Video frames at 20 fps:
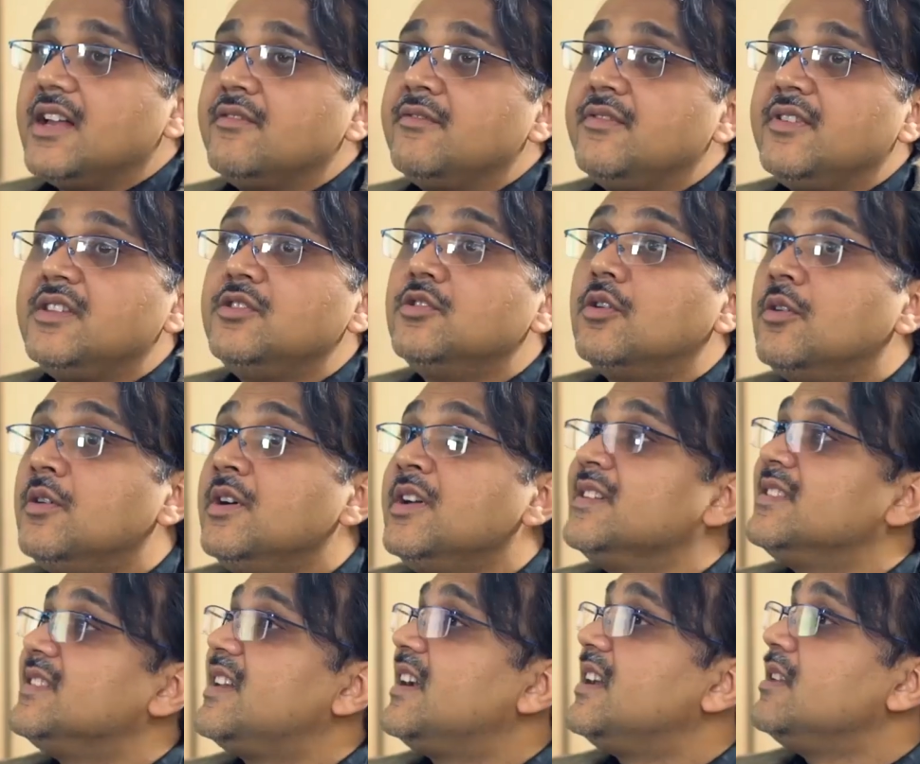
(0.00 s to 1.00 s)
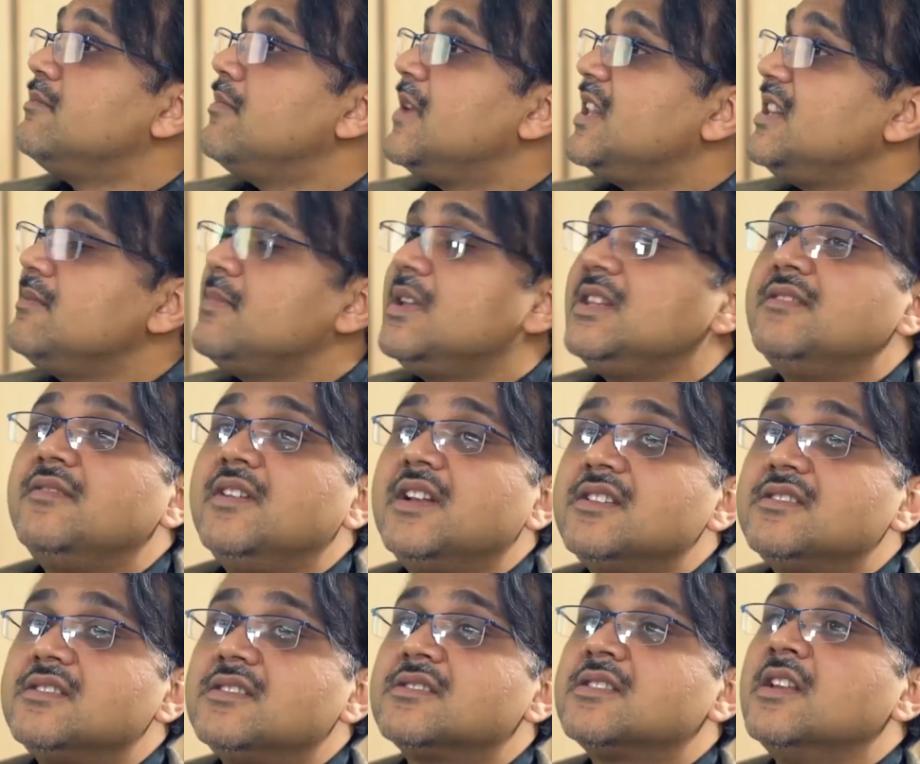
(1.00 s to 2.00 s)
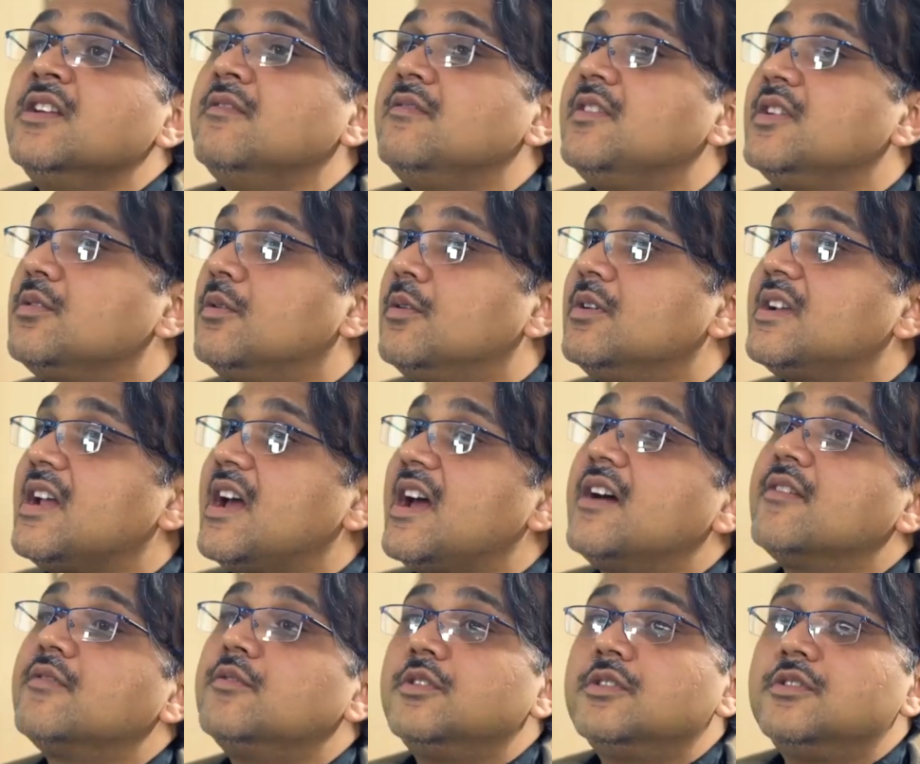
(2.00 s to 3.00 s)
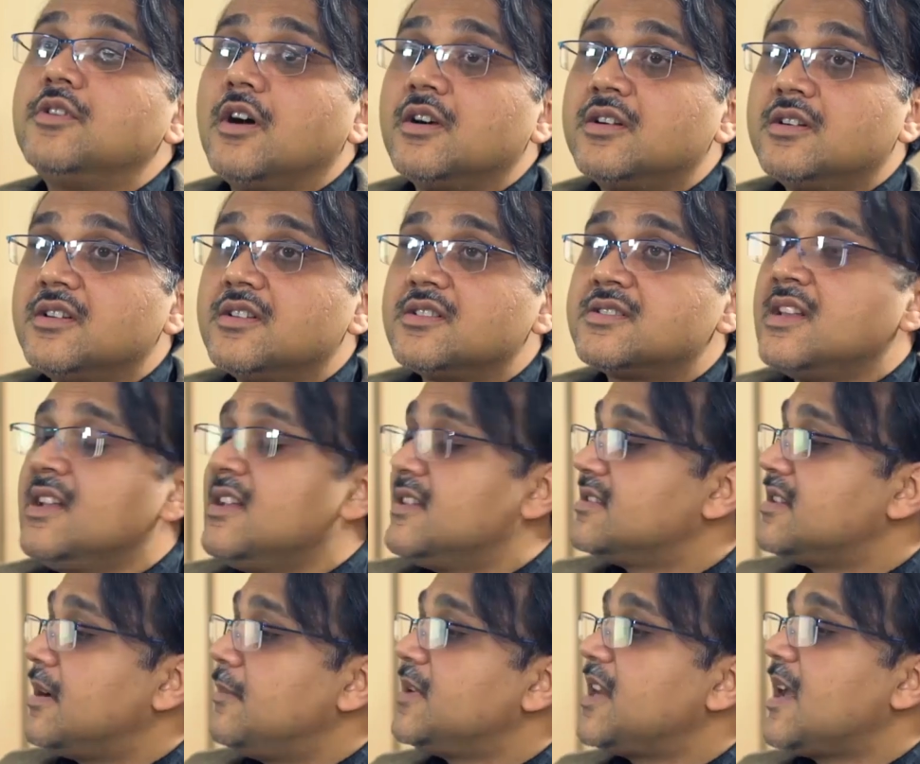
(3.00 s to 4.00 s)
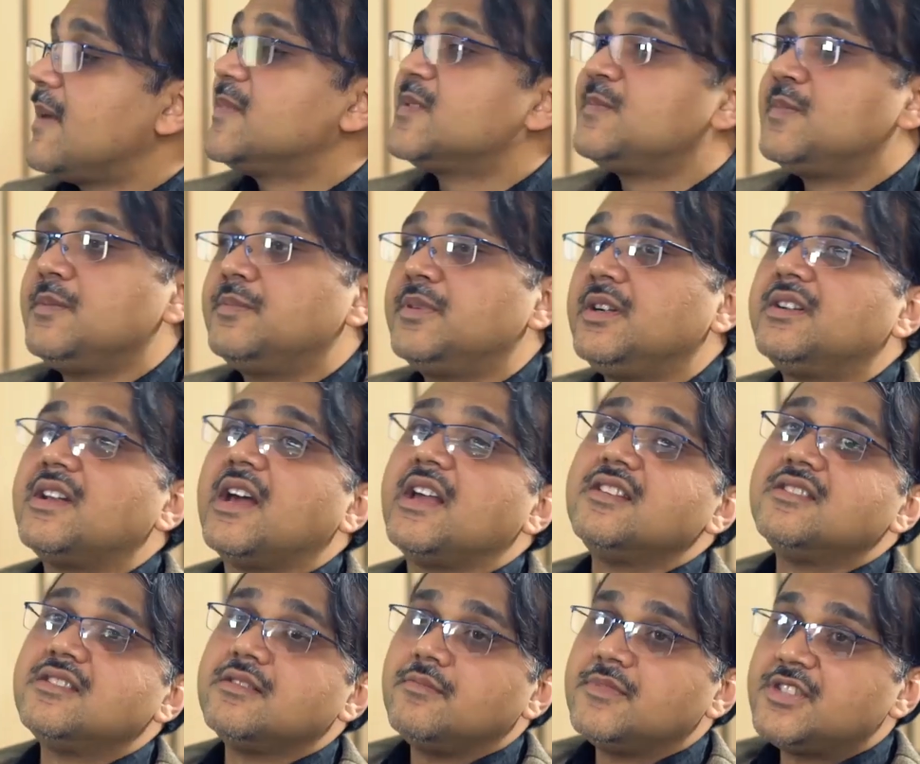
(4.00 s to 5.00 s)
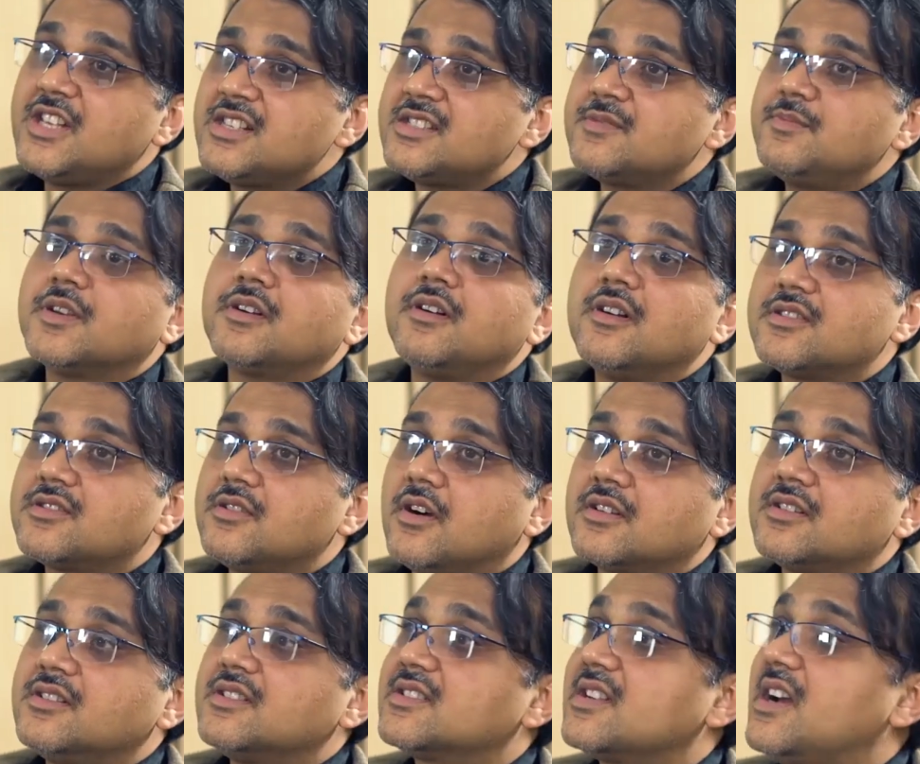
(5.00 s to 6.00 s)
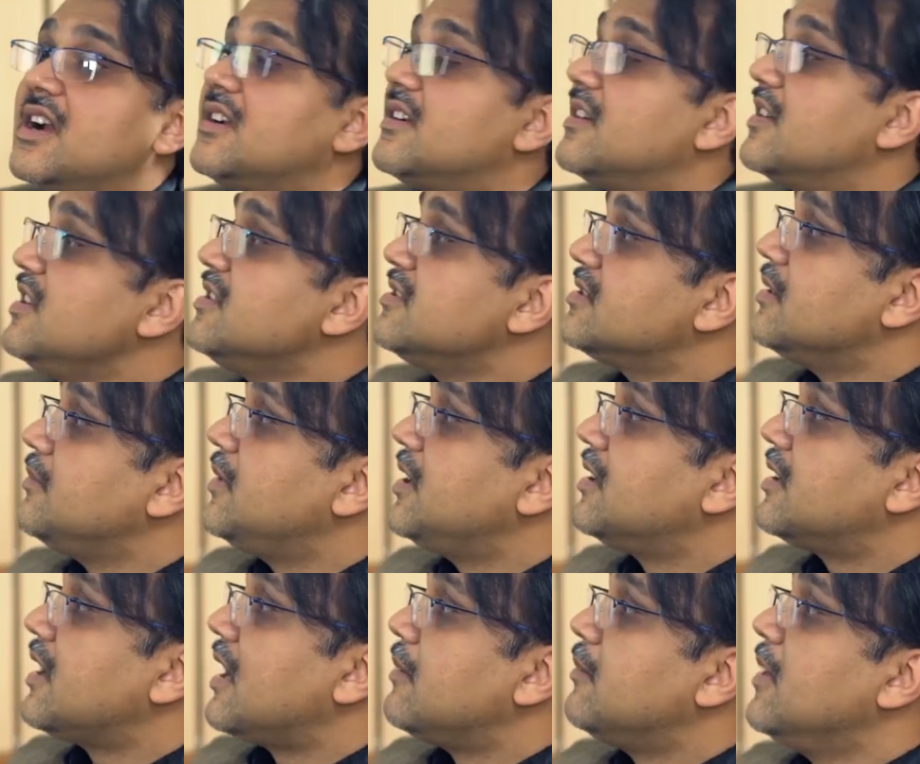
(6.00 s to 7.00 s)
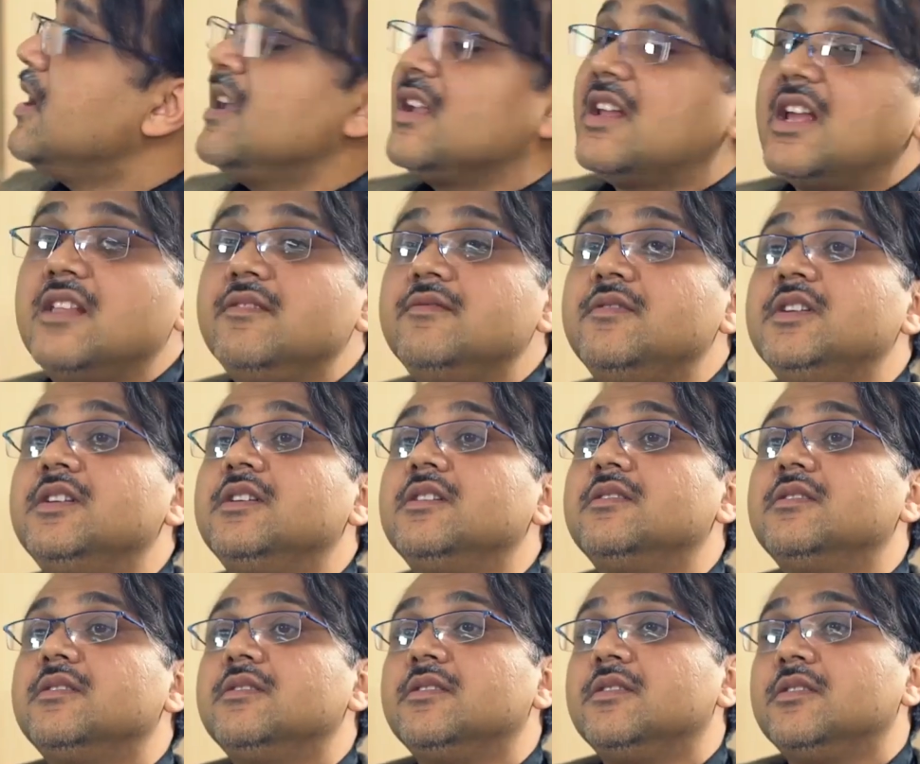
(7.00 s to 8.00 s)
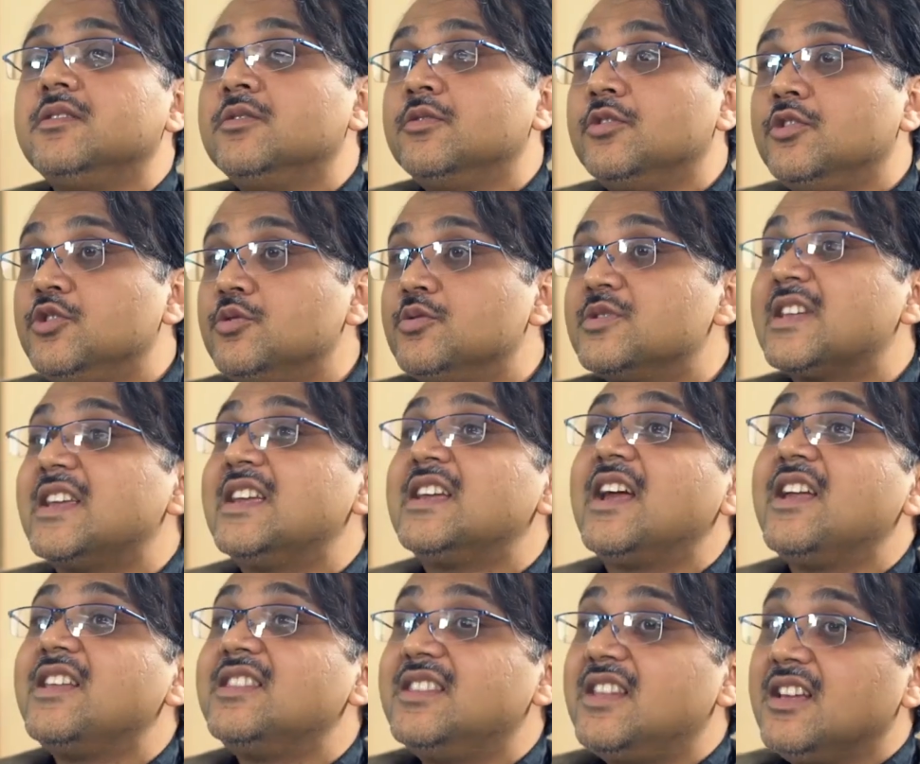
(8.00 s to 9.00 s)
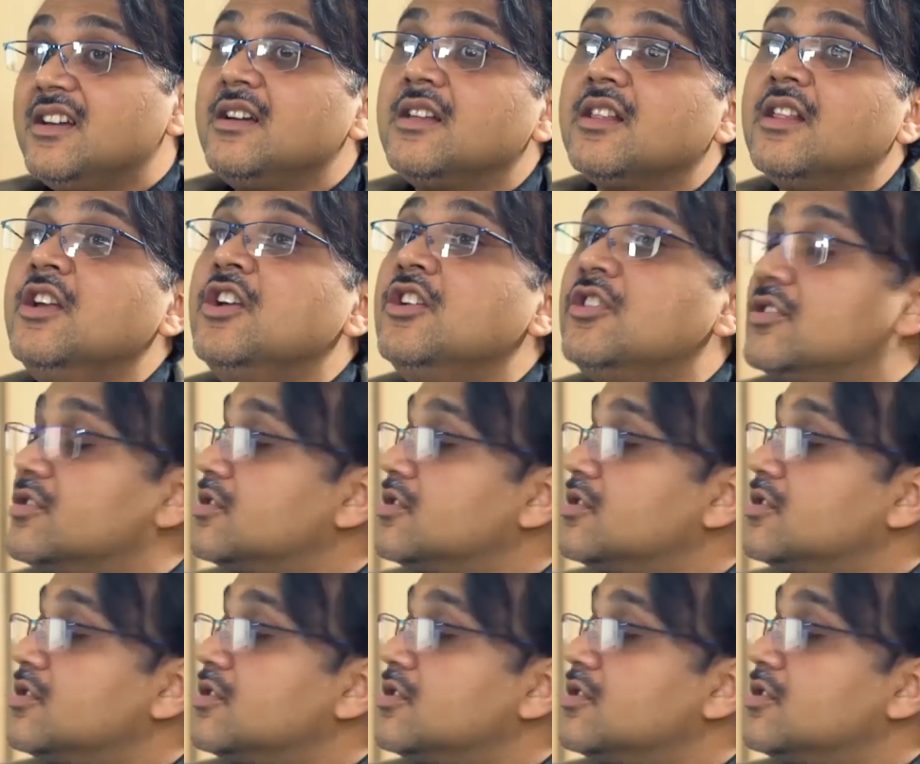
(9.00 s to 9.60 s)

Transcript: We know that in many, many villages, we don't have good doctors. Sometimes people die just because doctors can't reach them in time. Can we, you know, use AI there